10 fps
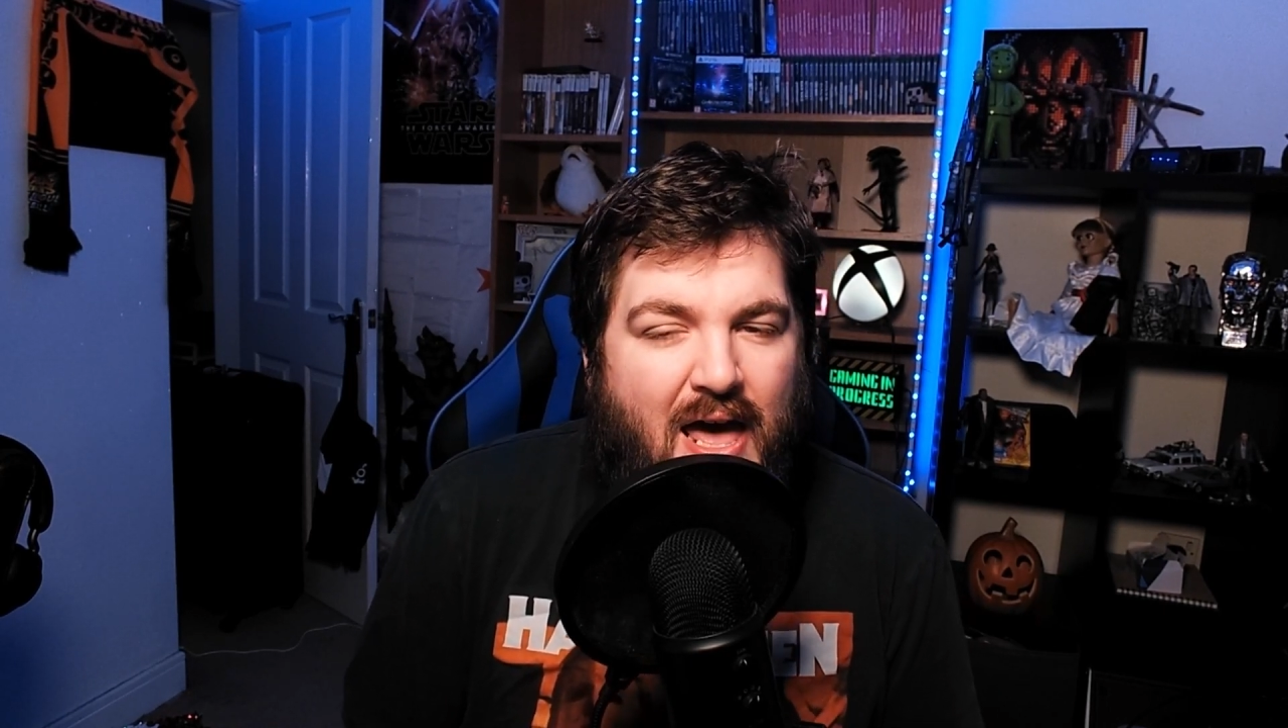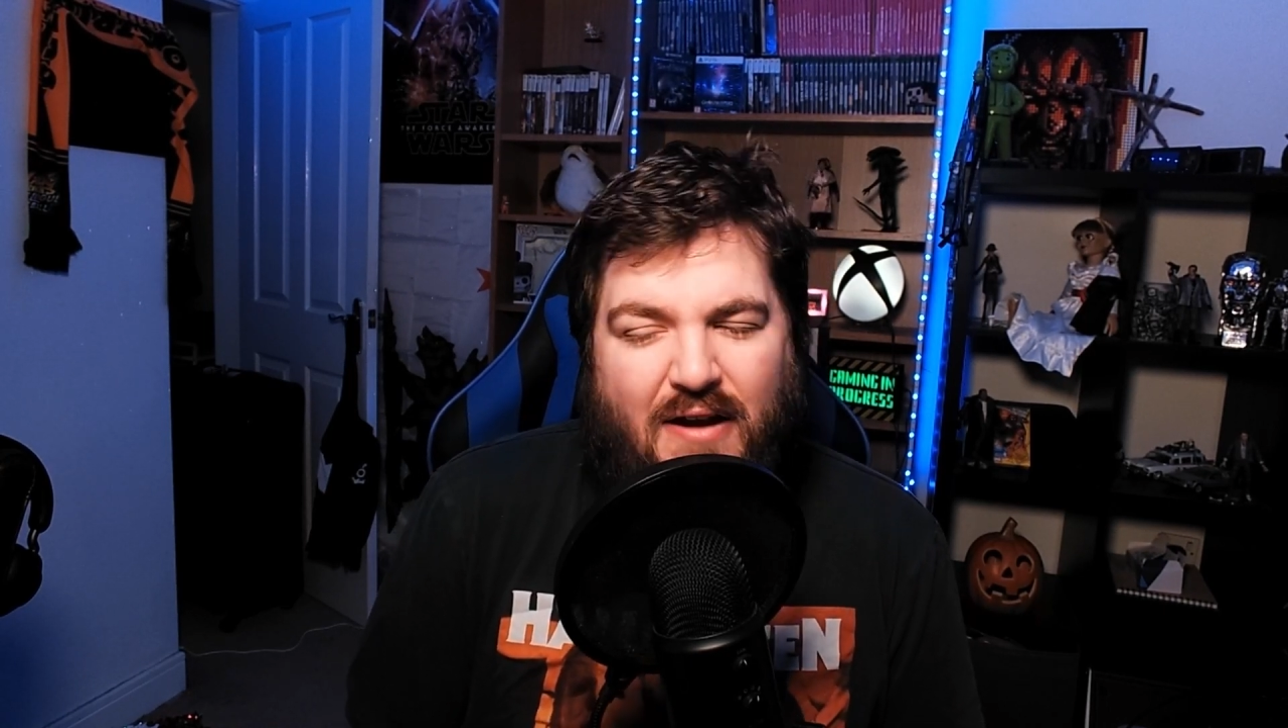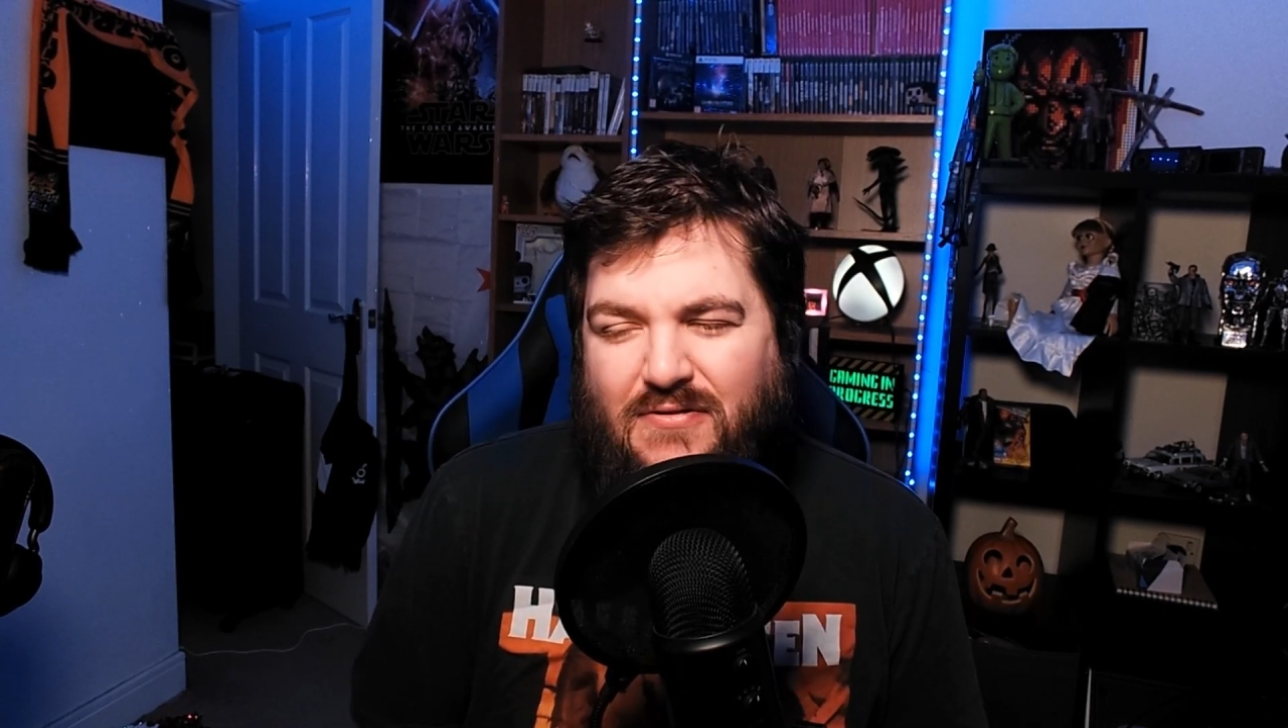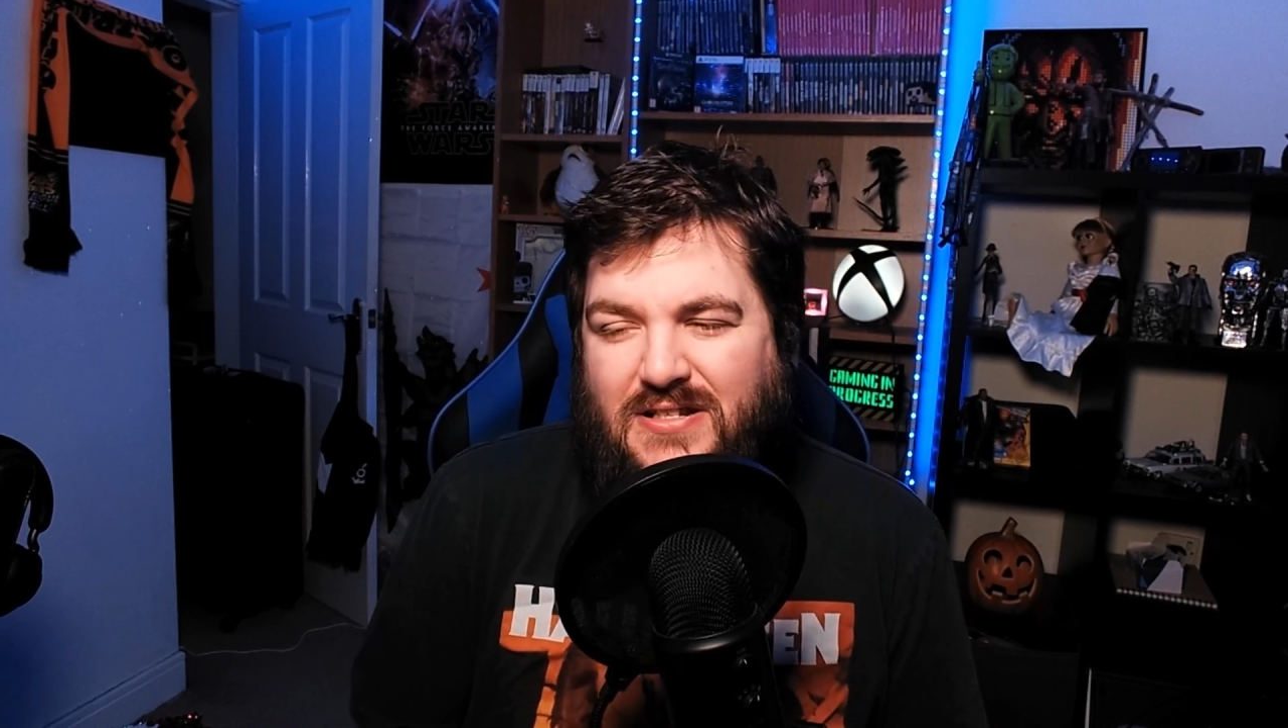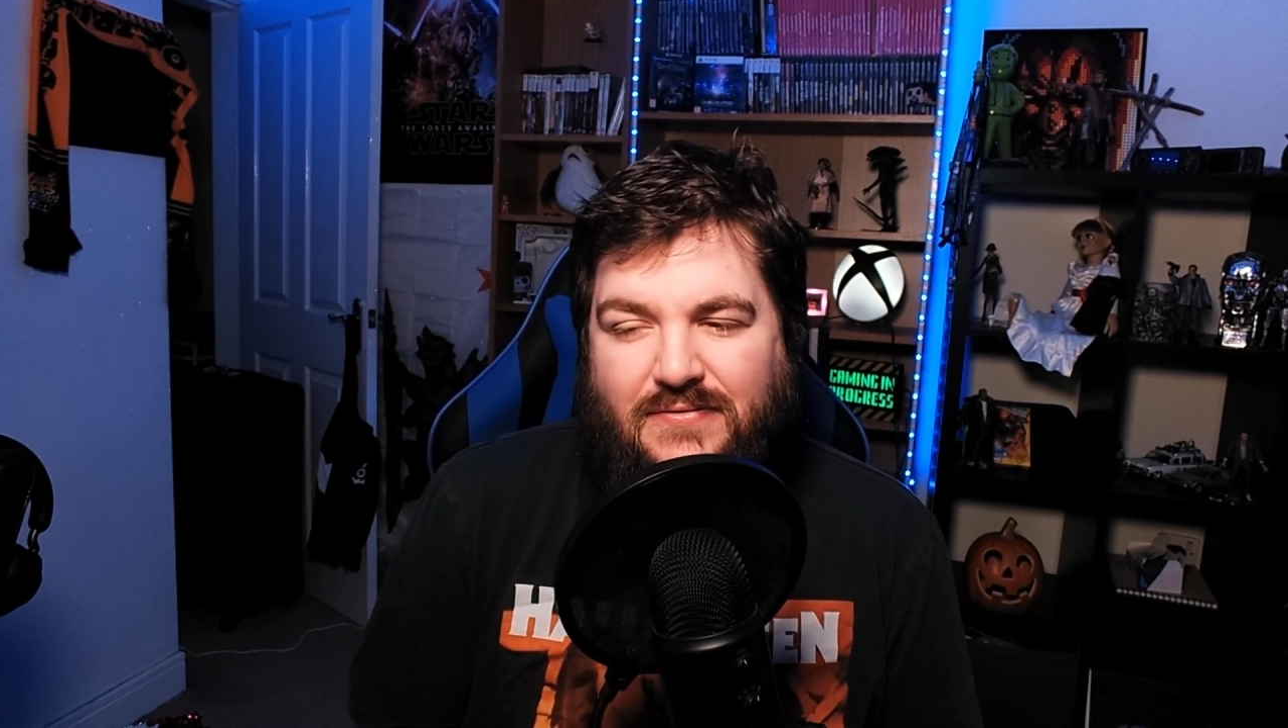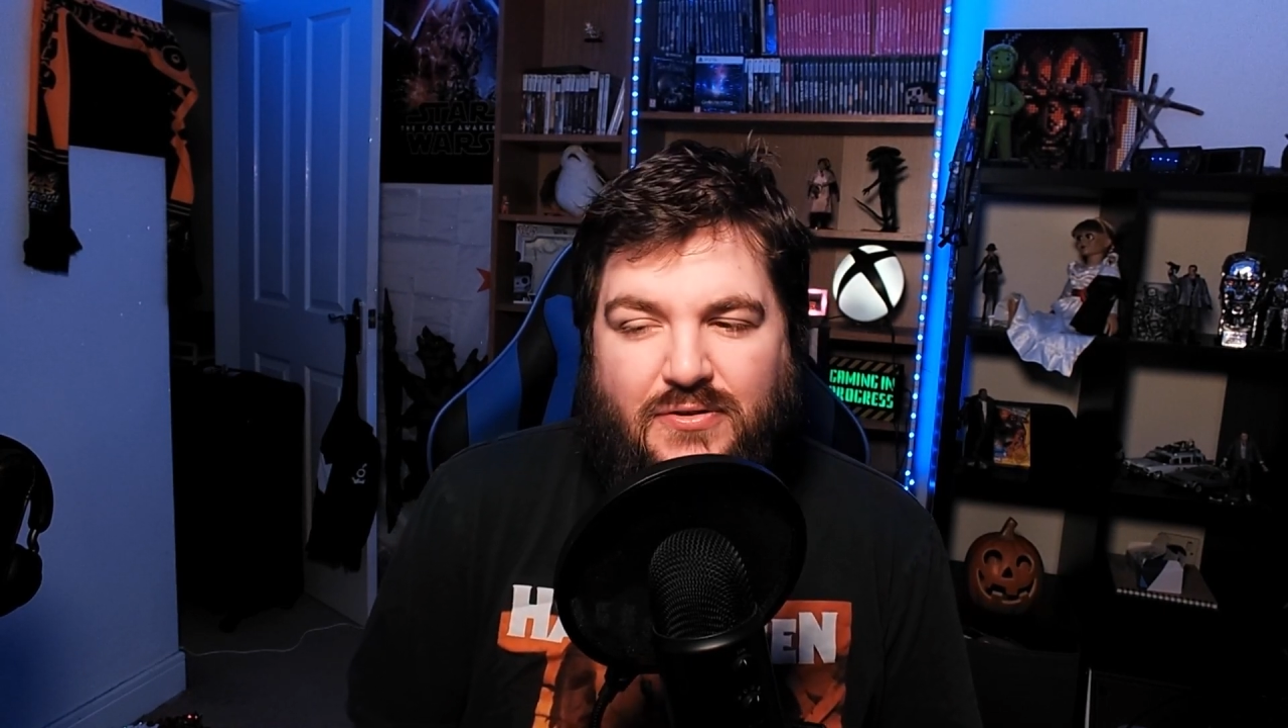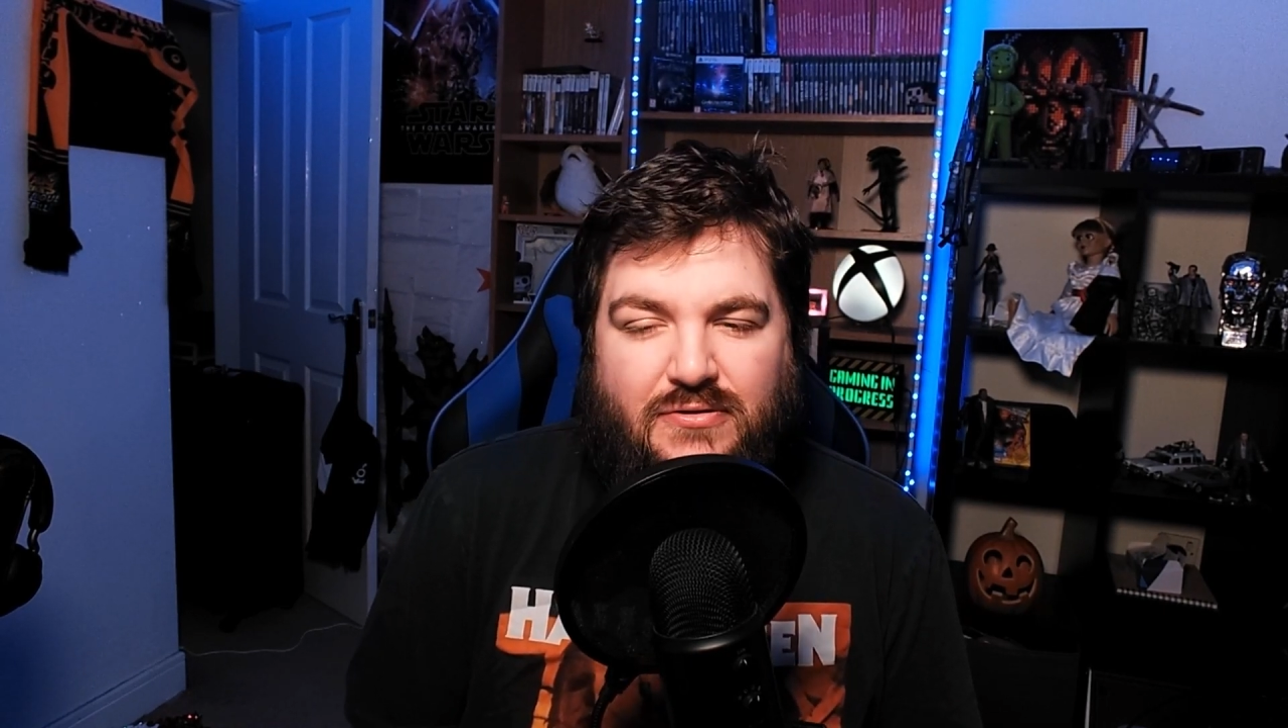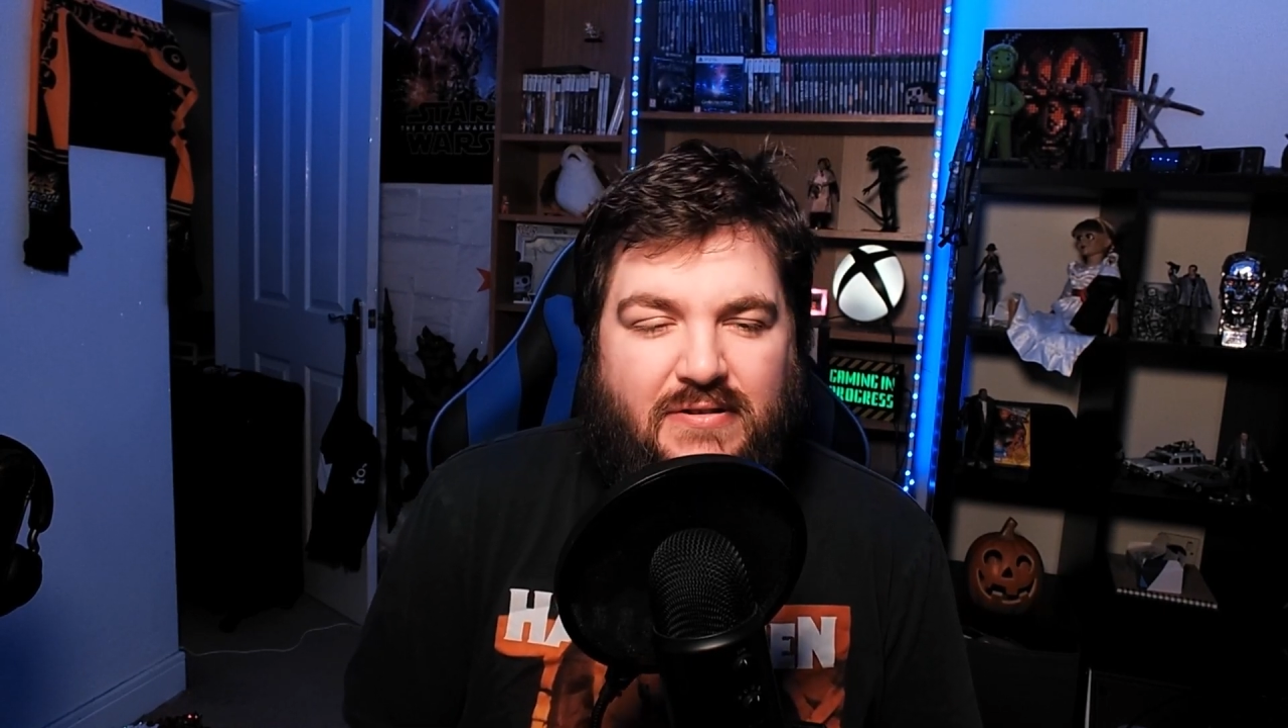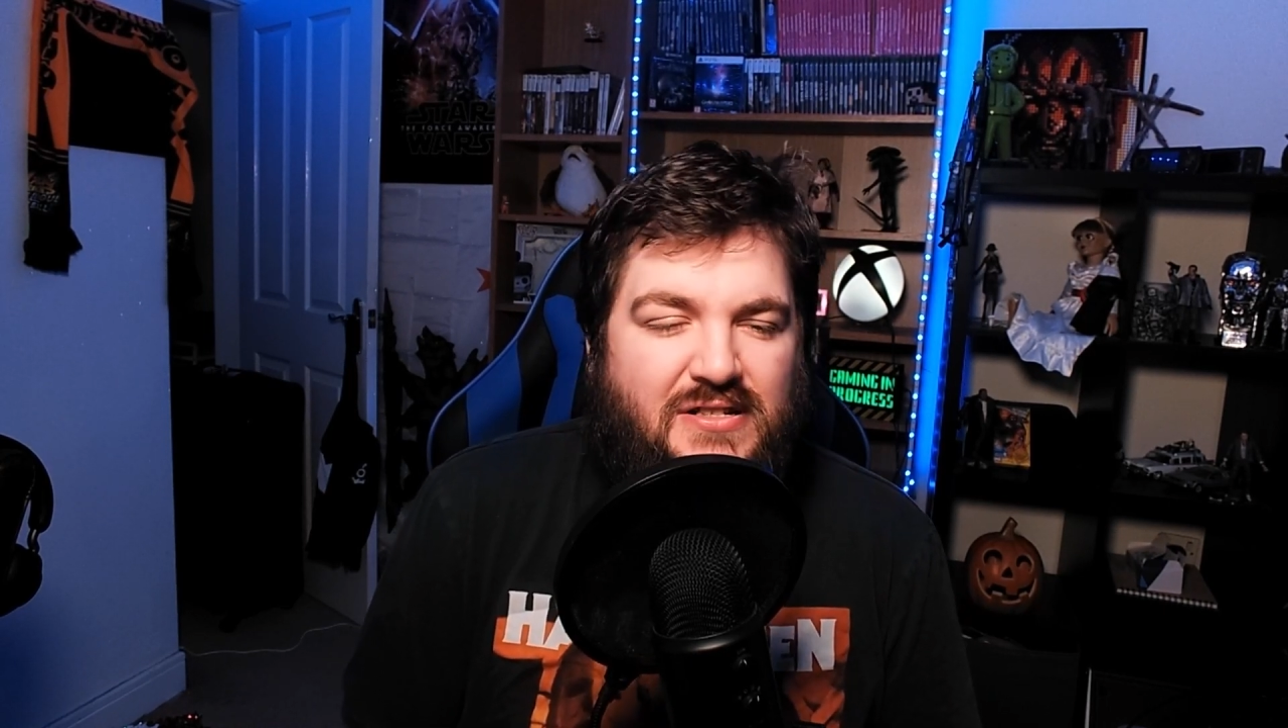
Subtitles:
And Resident Evil 3